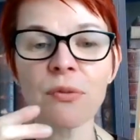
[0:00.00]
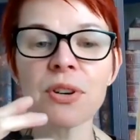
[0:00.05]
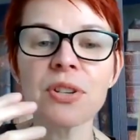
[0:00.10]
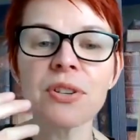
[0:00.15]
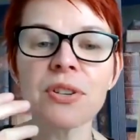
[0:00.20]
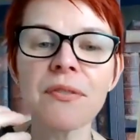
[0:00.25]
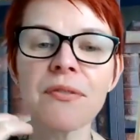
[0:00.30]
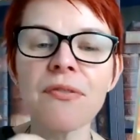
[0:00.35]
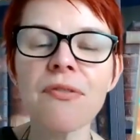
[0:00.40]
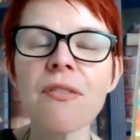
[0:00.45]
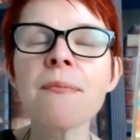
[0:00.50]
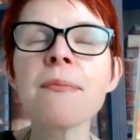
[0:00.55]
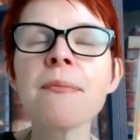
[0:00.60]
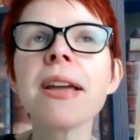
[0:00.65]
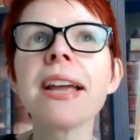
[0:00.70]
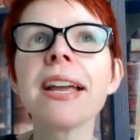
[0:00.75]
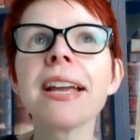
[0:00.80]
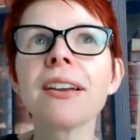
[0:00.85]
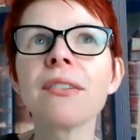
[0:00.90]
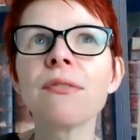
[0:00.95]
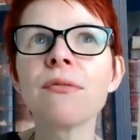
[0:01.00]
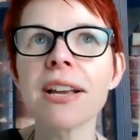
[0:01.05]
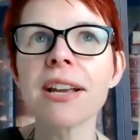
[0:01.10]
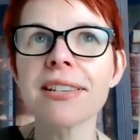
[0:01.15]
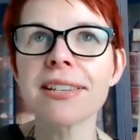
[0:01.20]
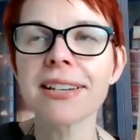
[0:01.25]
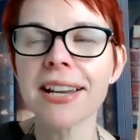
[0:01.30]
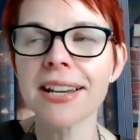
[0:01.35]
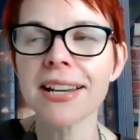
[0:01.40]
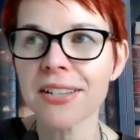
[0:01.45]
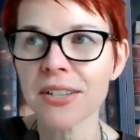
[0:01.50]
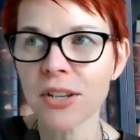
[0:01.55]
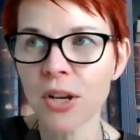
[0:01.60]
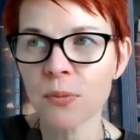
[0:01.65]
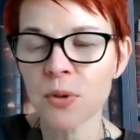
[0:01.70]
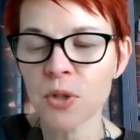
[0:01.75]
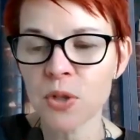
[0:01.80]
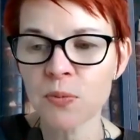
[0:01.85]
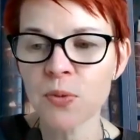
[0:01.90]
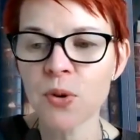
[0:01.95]
which for me resonates so
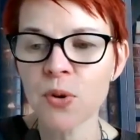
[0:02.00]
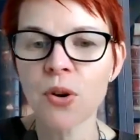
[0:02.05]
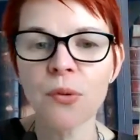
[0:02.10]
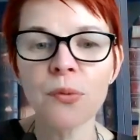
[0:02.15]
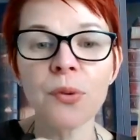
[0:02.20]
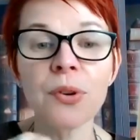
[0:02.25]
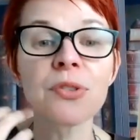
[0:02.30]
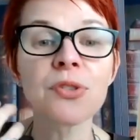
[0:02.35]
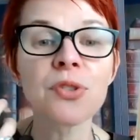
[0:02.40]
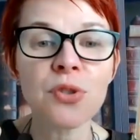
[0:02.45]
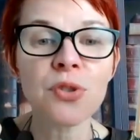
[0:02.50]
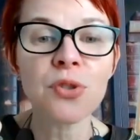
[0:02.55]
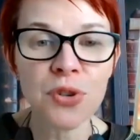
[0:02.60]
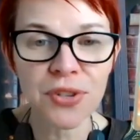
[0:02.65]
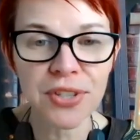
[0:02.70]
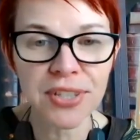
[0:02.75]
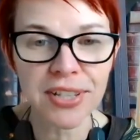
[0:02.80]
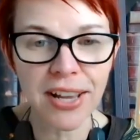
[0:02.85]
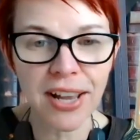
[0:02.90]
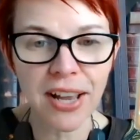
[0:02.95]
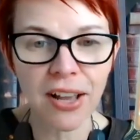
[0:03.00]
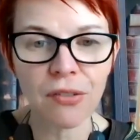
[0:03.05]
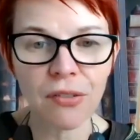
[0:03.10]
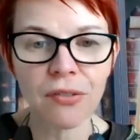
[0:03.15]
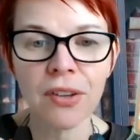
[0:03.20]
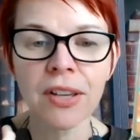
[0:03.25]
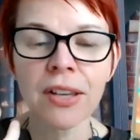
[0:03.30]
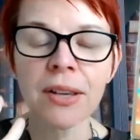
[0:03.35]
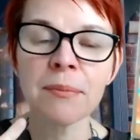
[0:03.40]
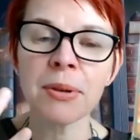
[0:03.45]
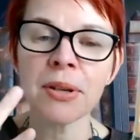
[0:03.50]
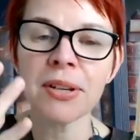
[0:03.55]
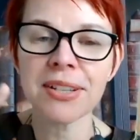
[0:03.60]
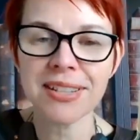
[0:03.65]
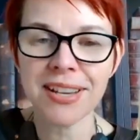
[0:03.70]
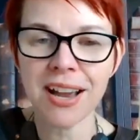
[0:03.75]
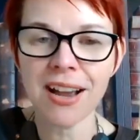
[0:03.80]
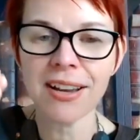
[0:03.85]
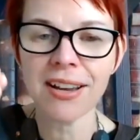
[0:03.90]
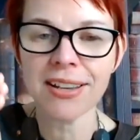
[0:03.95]
much more with true self,
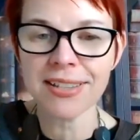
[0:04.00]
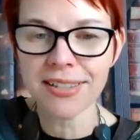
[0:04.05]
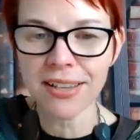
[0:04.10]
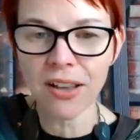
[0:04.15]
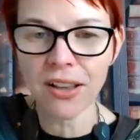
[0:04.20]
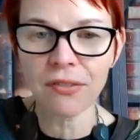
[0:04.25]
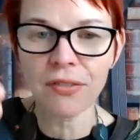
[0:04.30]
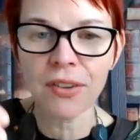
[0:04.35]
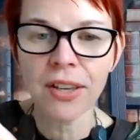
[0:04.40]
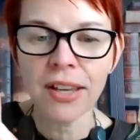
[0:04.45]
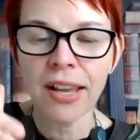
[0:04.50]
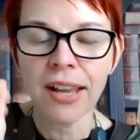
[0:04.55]
because higher self